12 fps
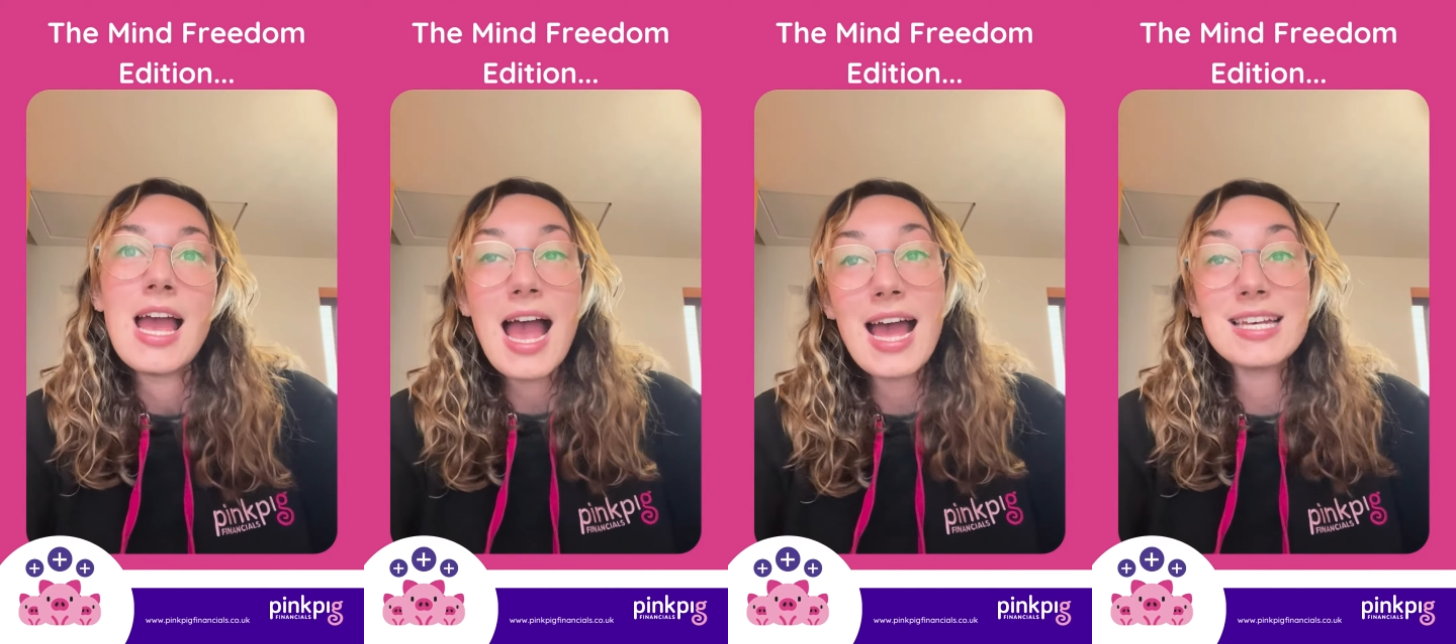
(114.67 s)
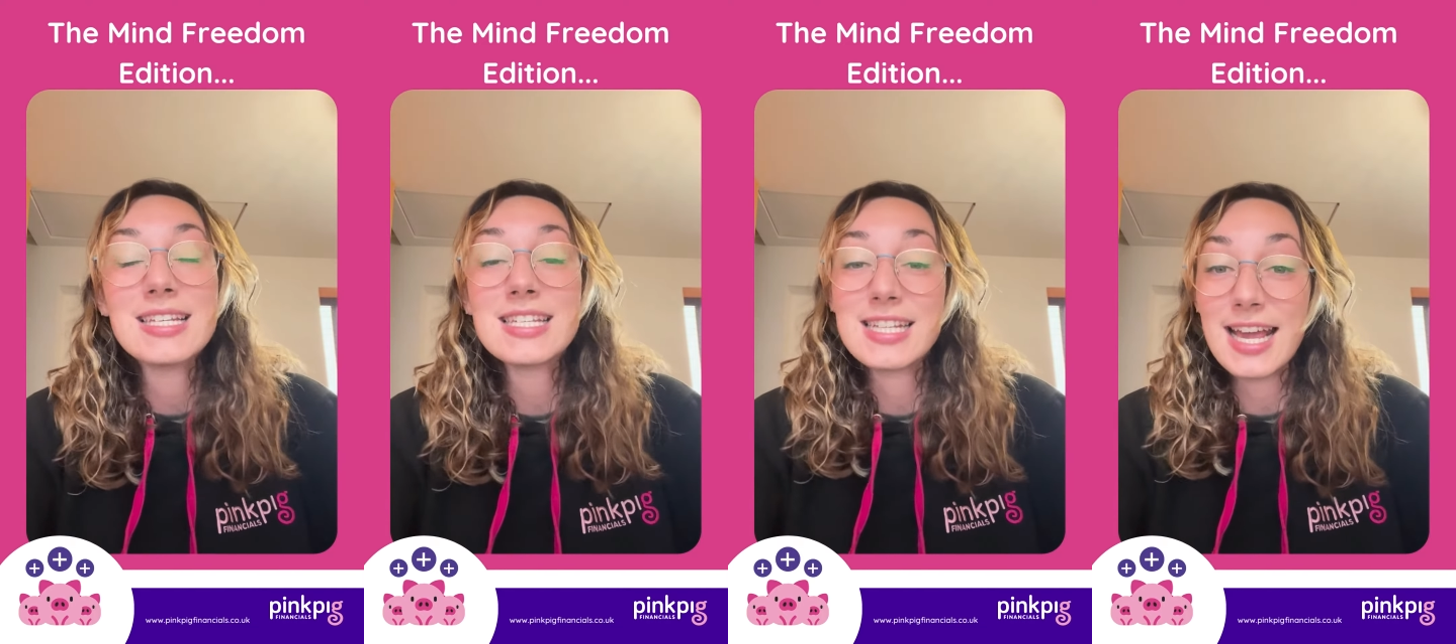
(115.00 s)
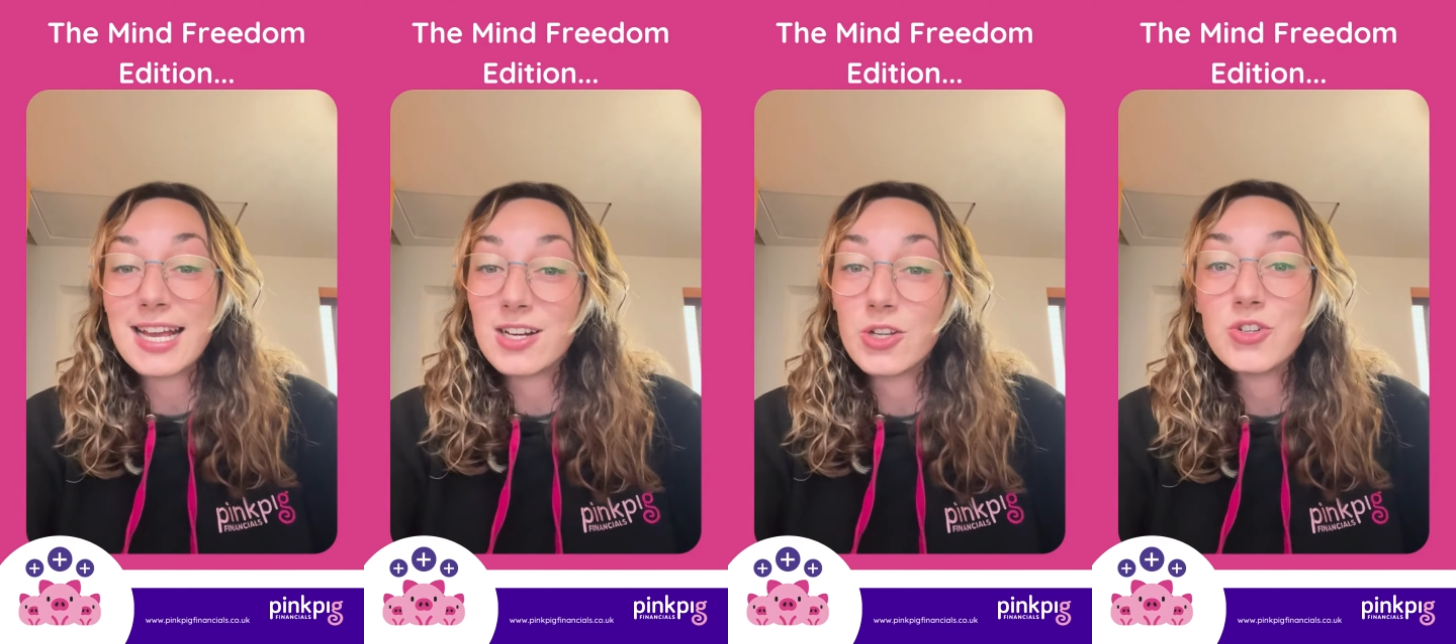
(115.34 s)
And to
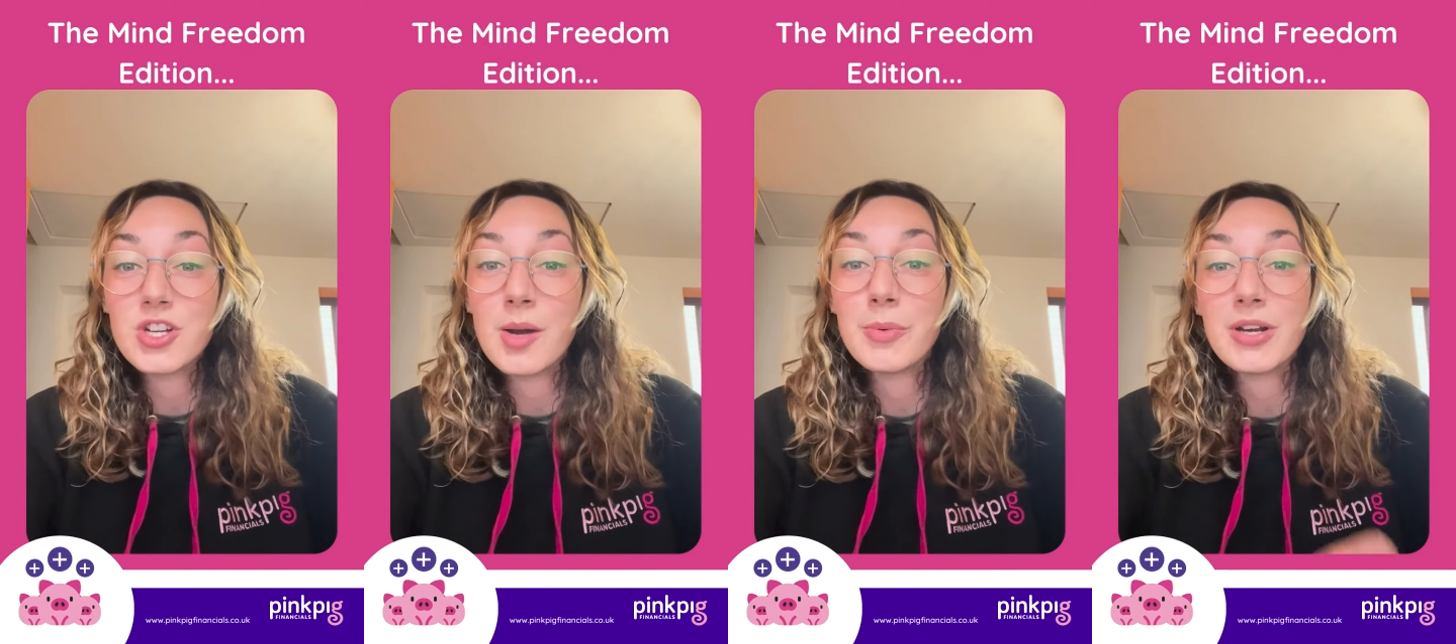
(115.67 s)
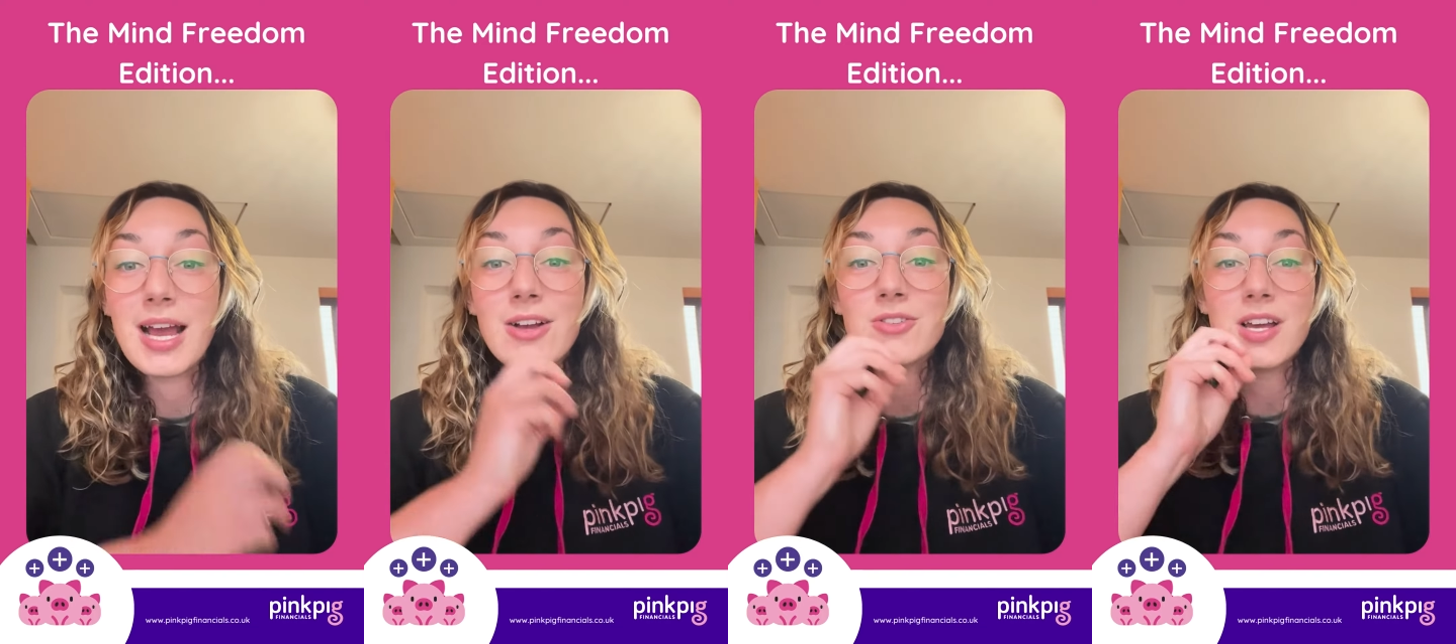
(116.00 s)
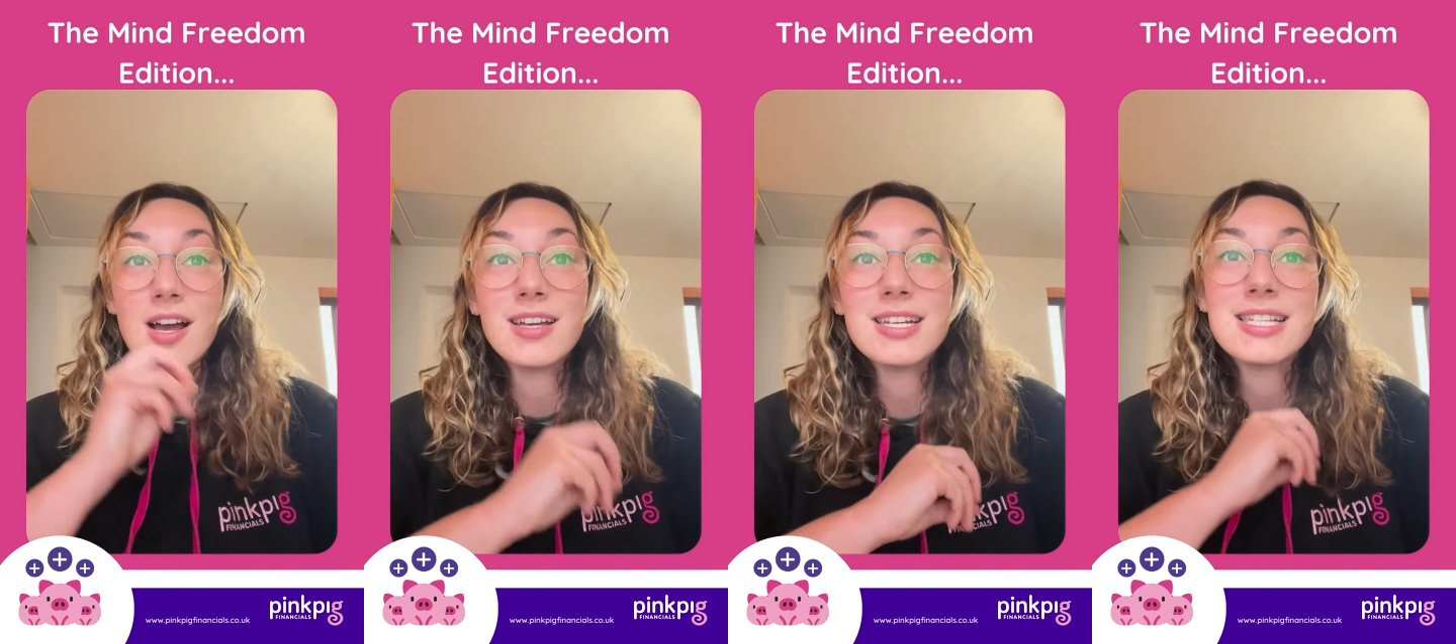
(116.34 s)
get clued up on how to
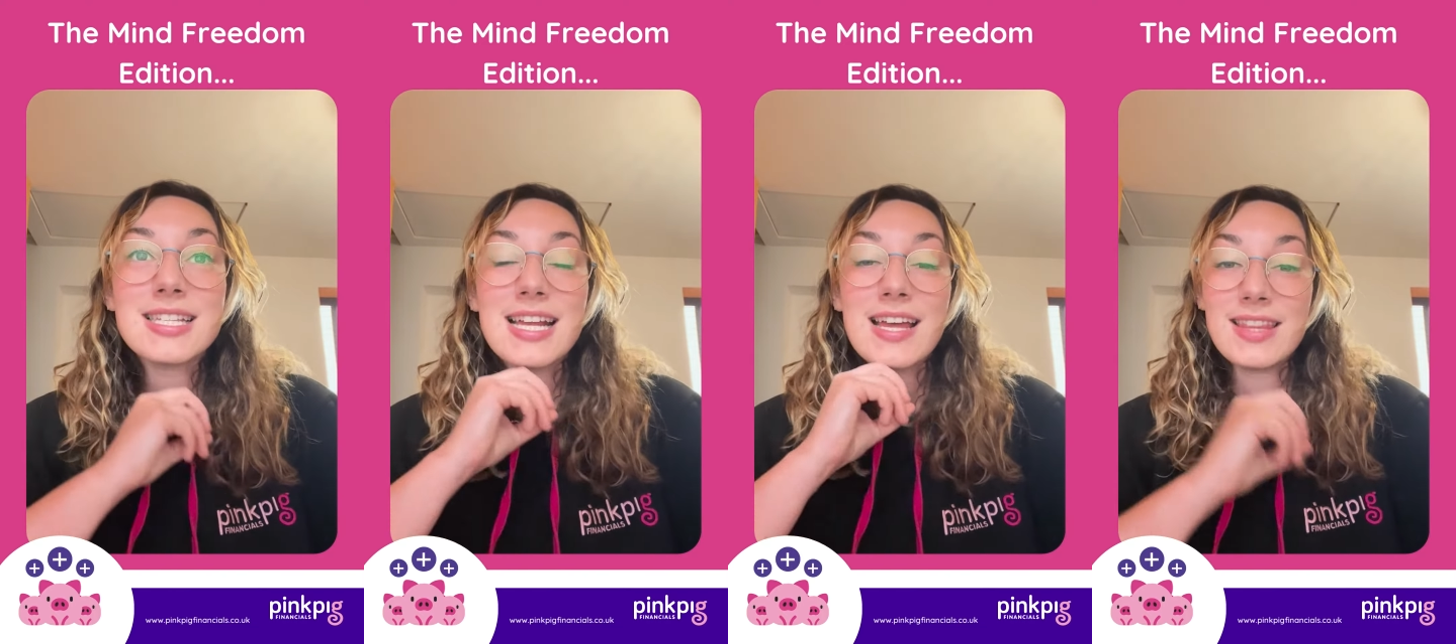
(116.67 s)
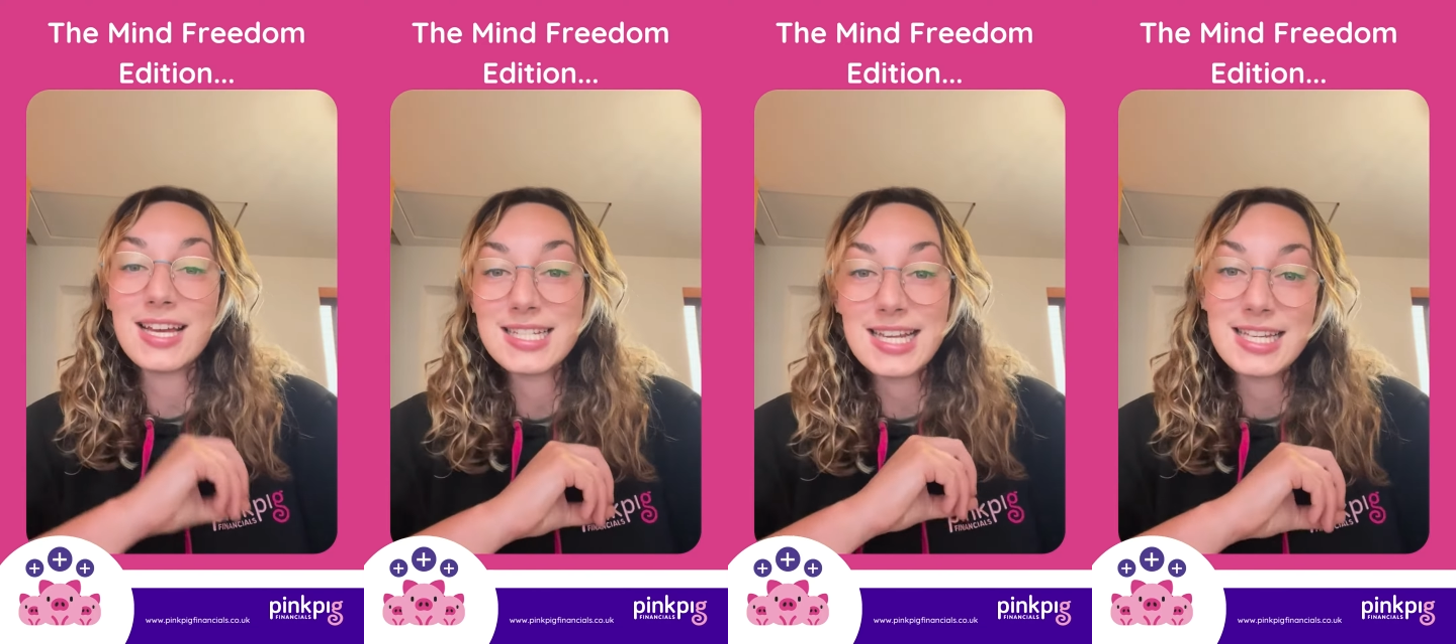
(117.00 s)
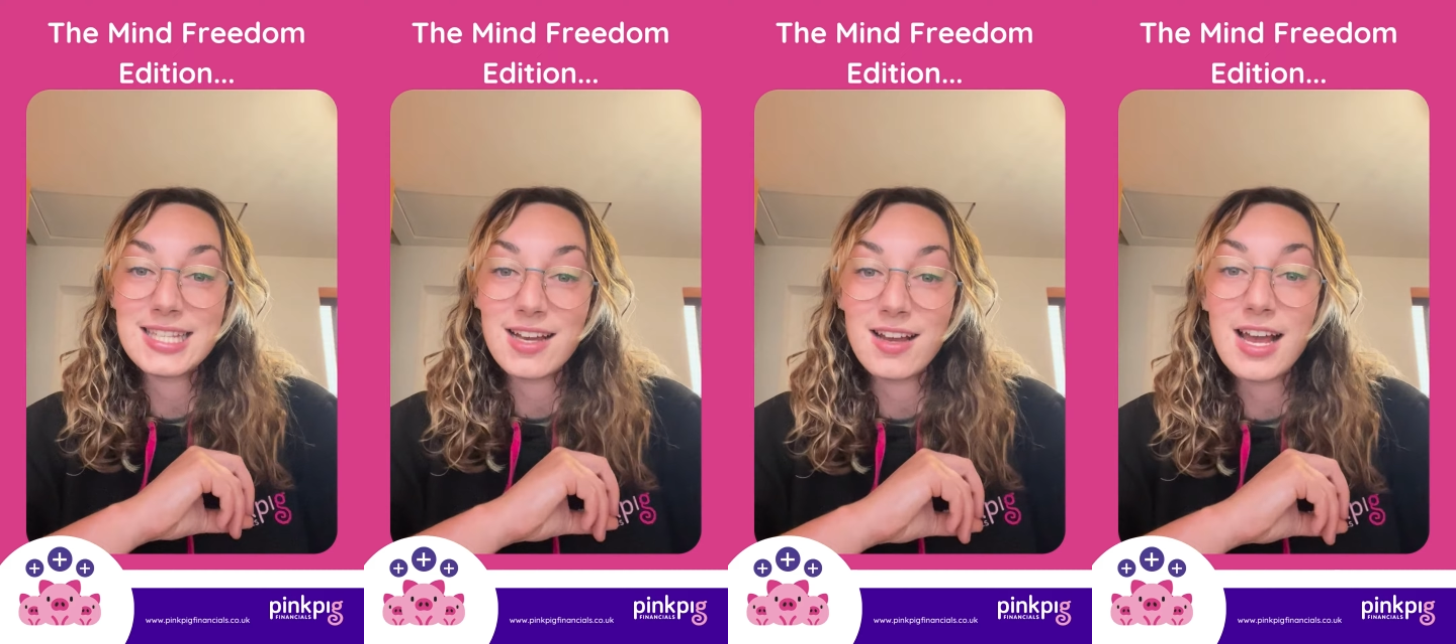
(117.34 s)
understand that
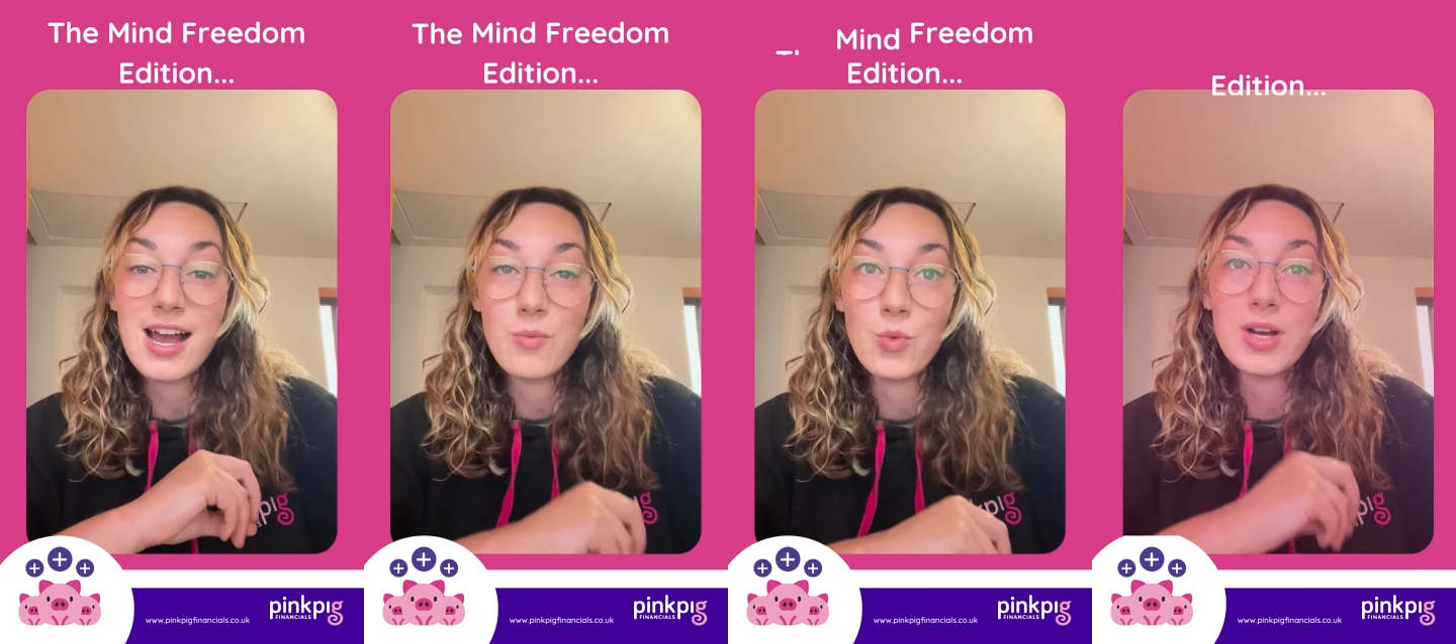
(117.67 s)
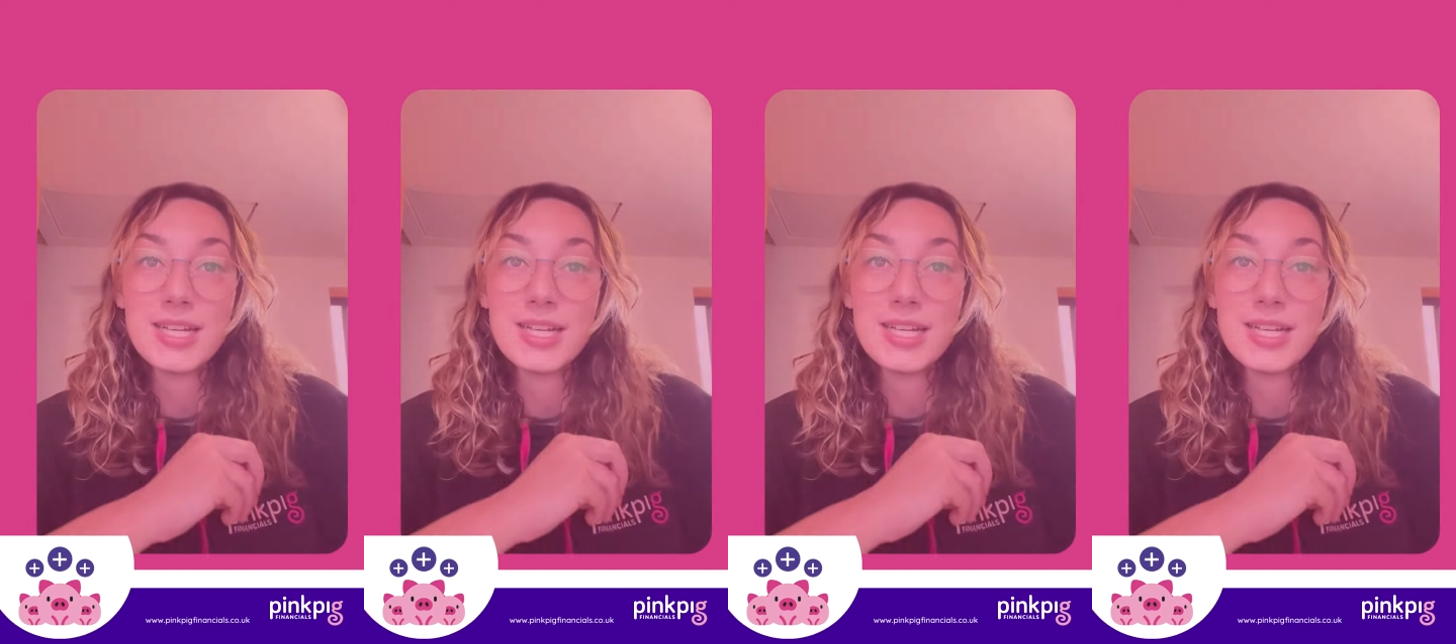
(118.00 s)
data and what